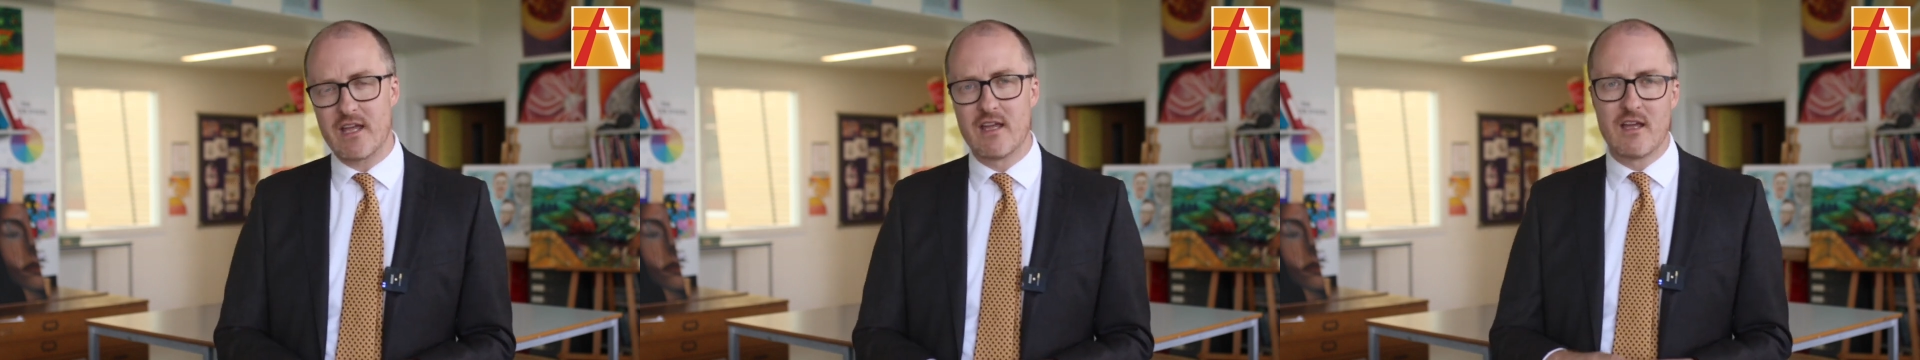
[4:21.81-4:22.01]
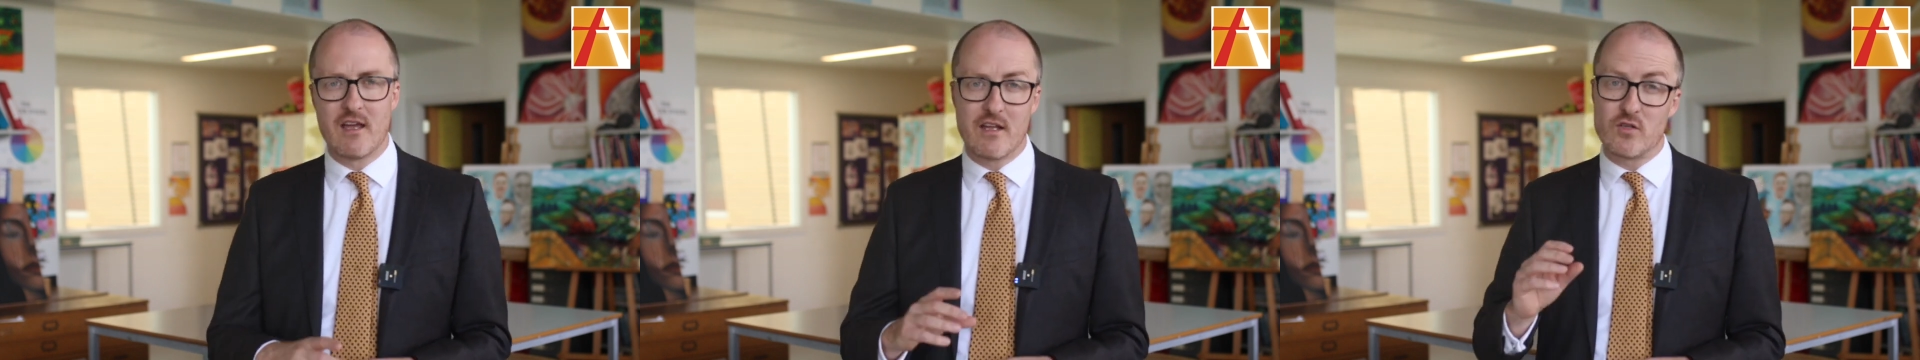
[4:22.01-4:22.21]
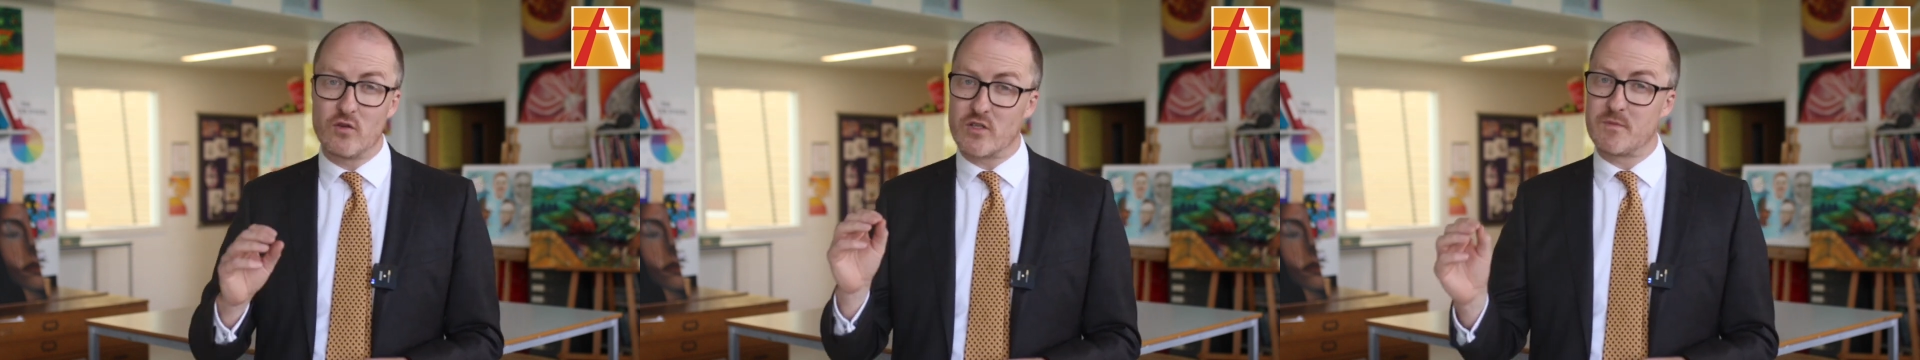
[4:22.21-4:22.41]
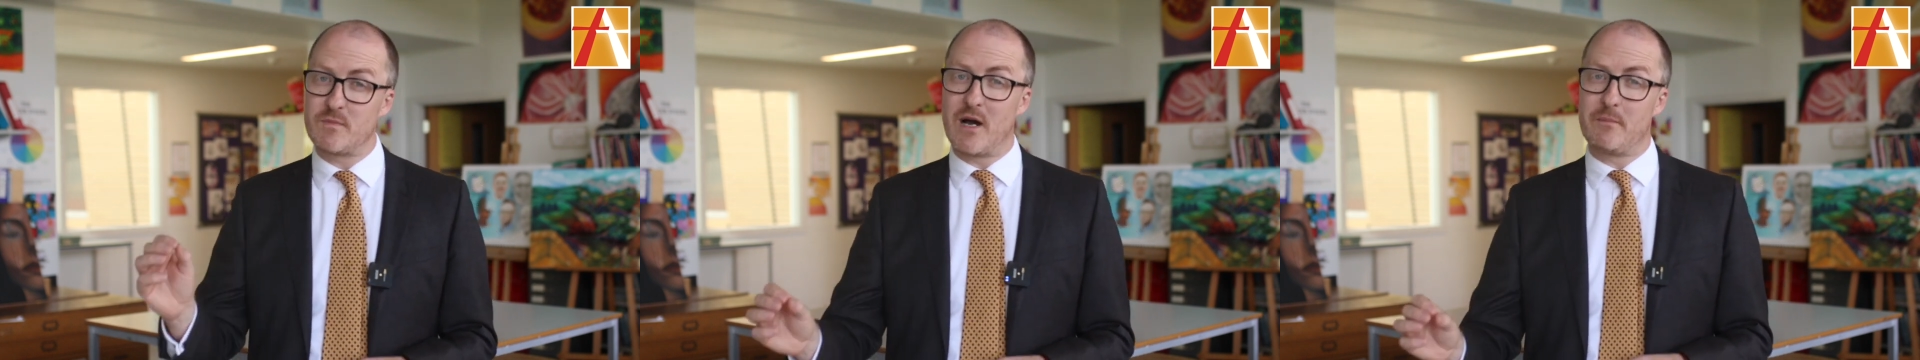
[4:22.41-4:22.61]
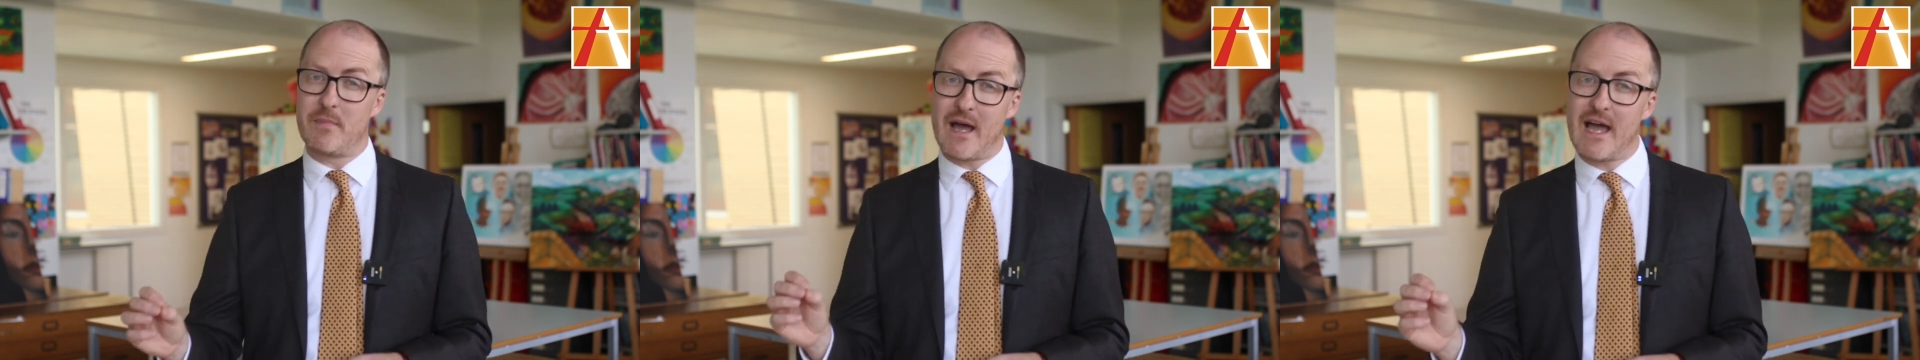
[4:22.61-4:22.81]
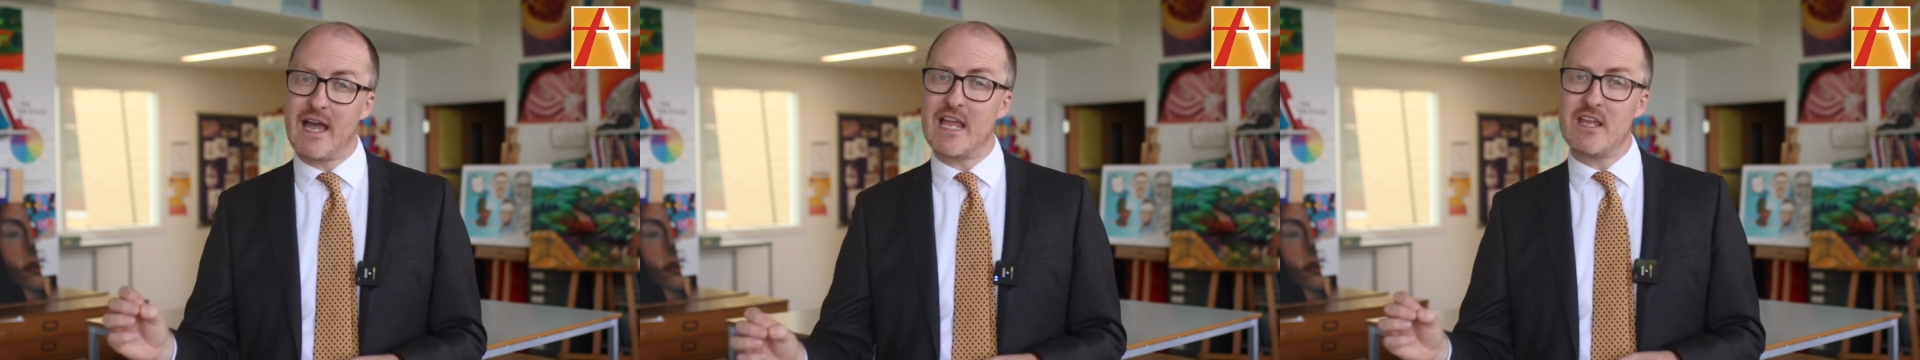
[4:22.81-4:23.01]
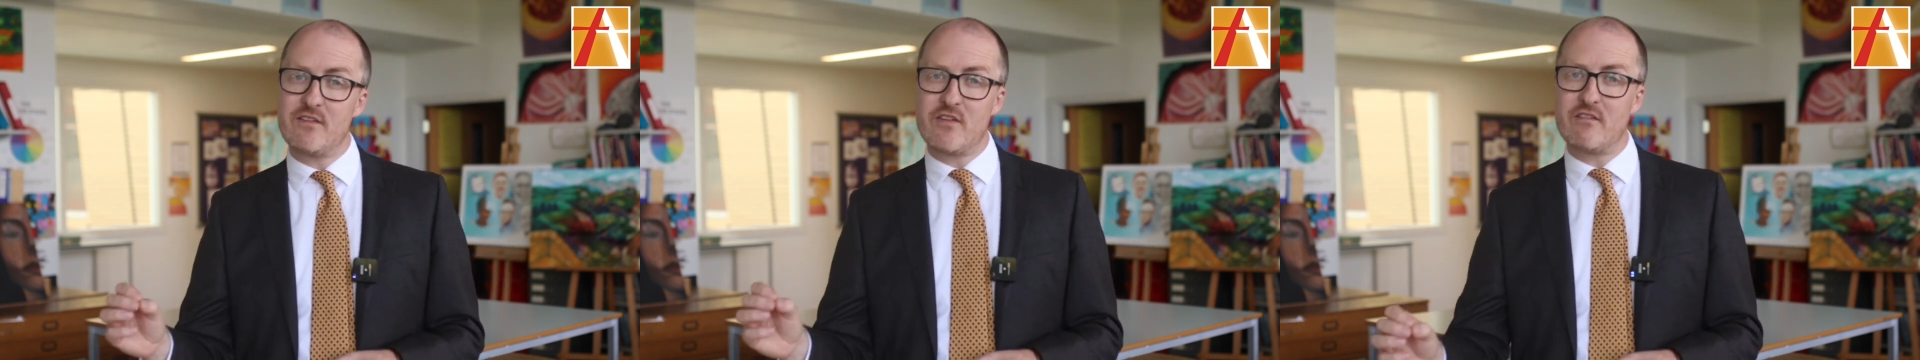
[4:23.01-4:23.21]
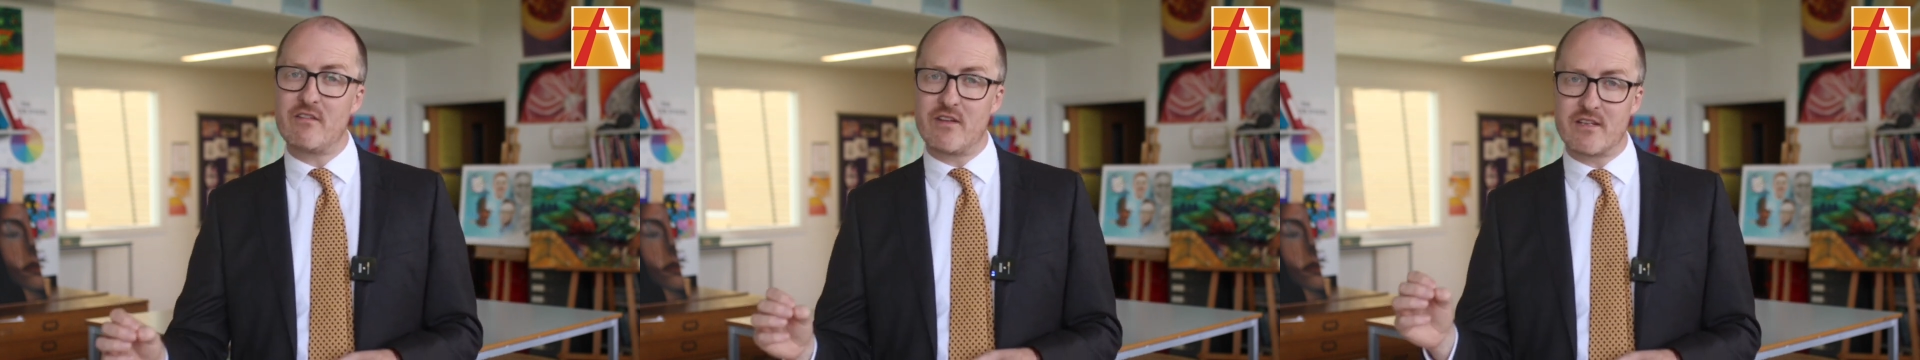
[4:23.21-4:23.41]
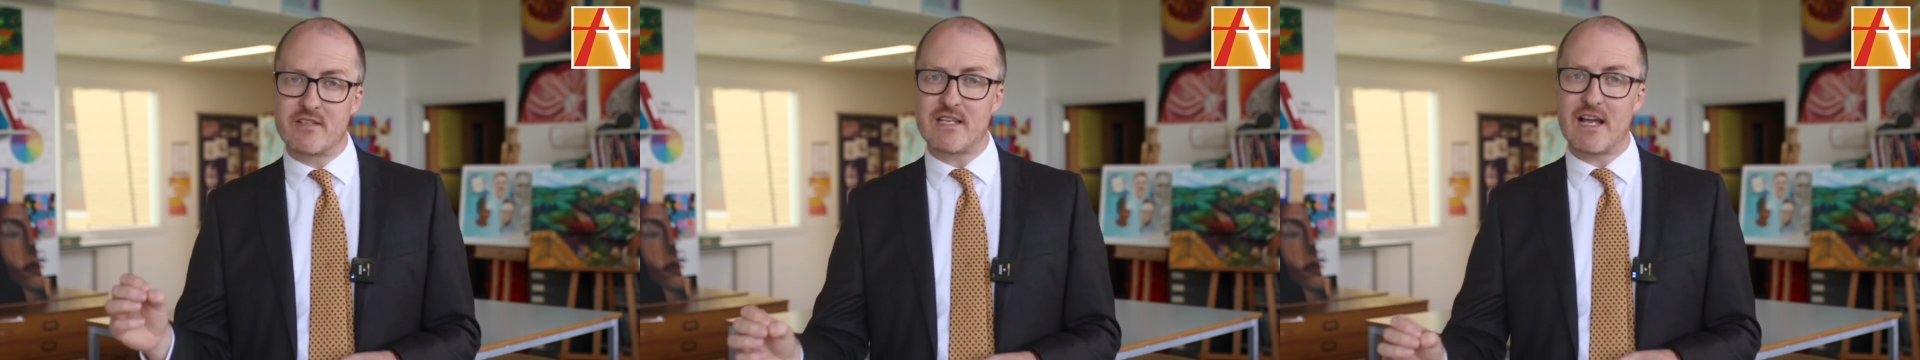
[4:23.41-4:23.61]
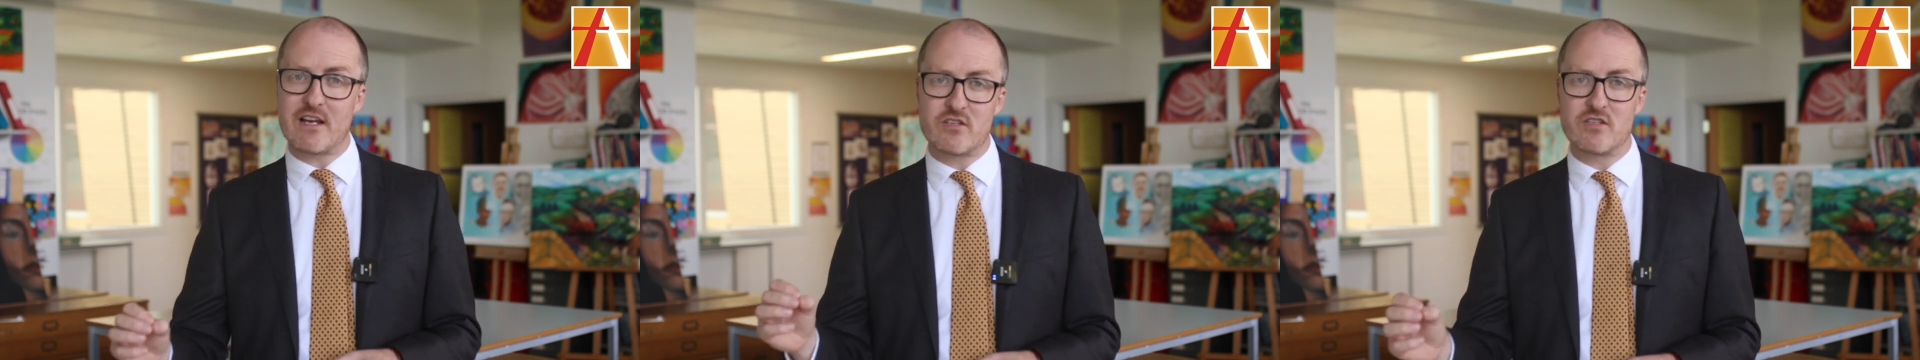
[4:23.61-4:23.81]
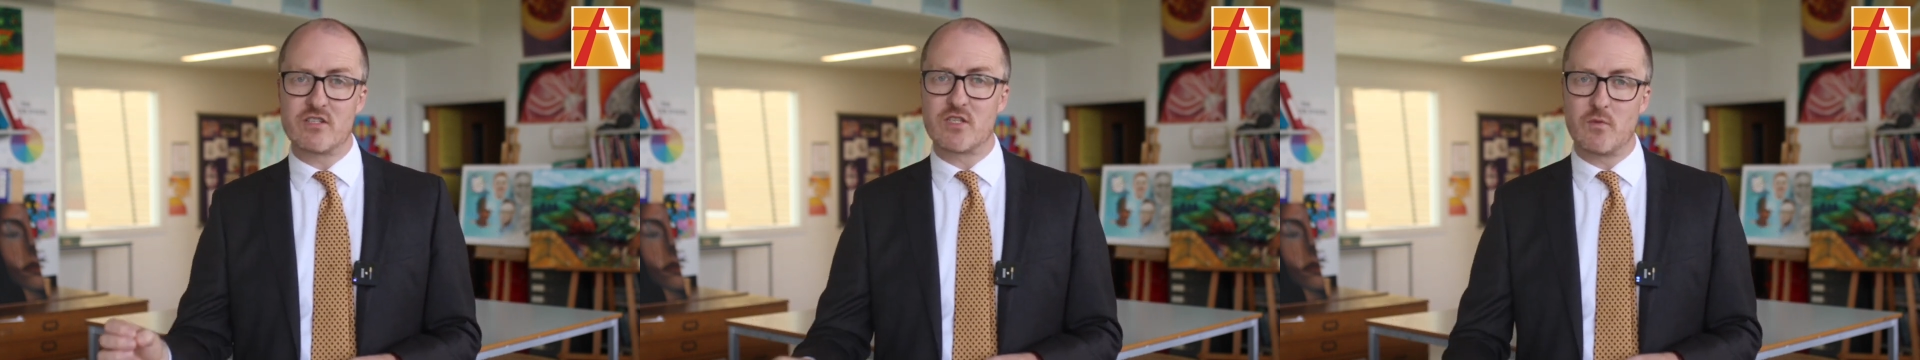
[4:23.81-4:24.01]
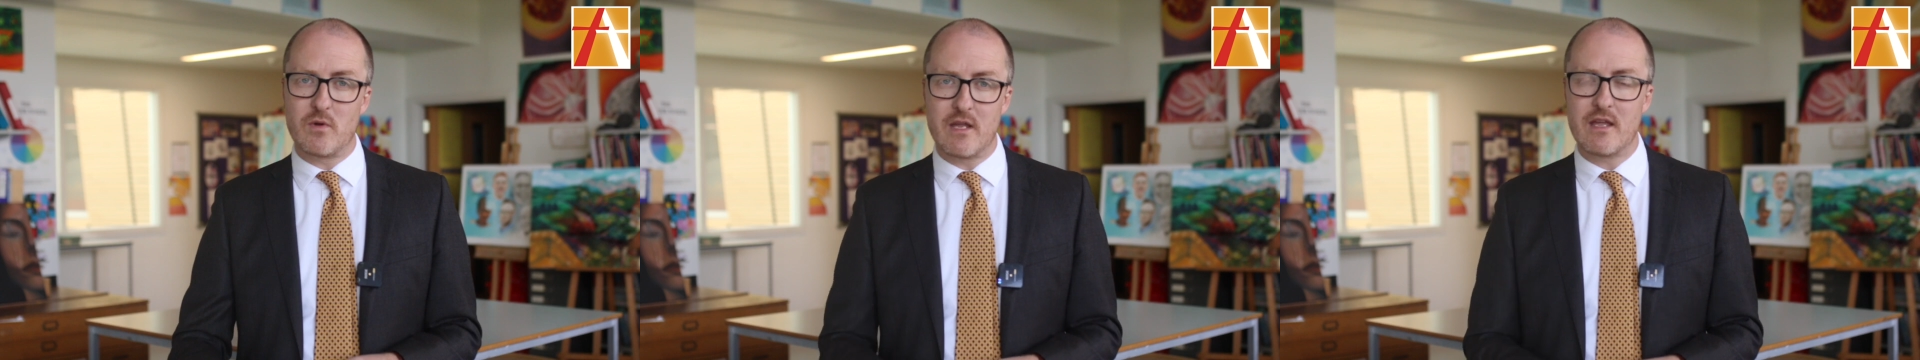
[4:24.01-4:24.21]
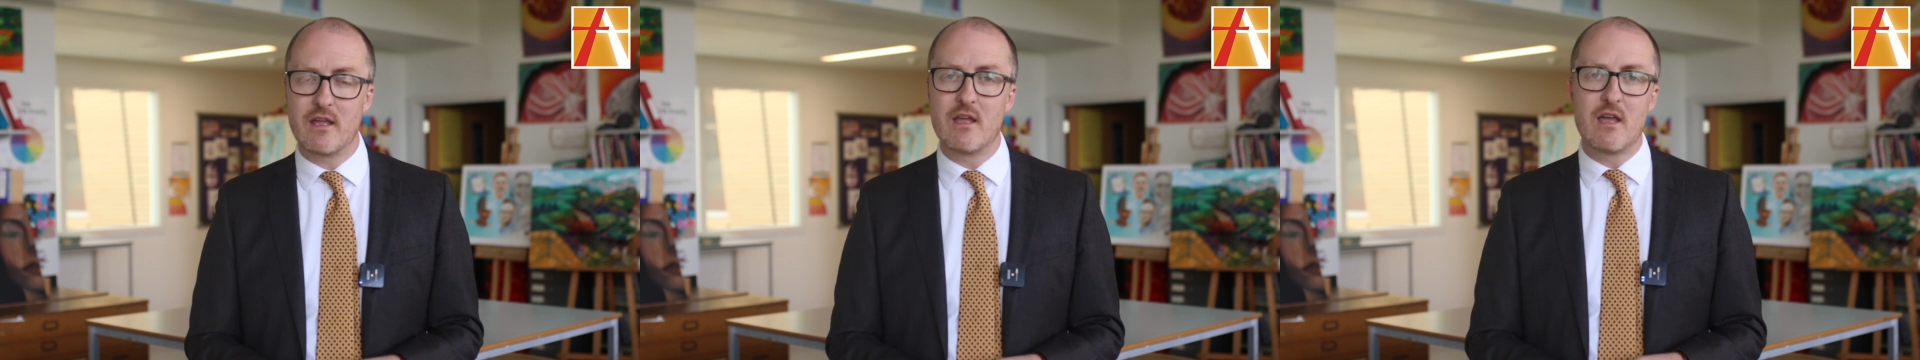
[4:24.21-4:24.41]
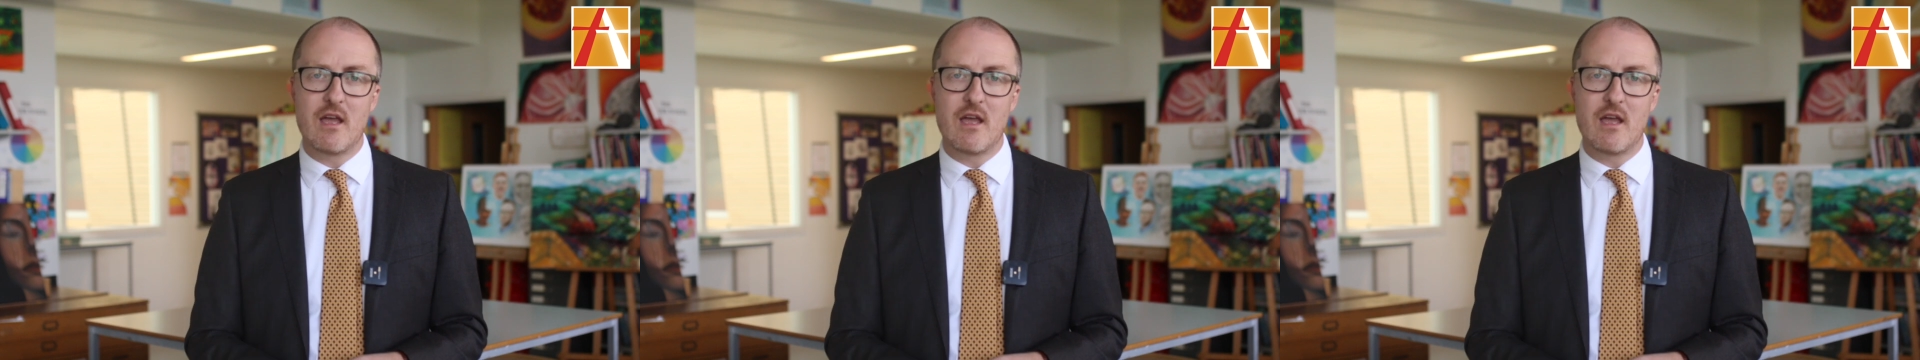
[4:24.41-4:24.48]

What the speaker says: It talks about behaviour and the sanctions that we're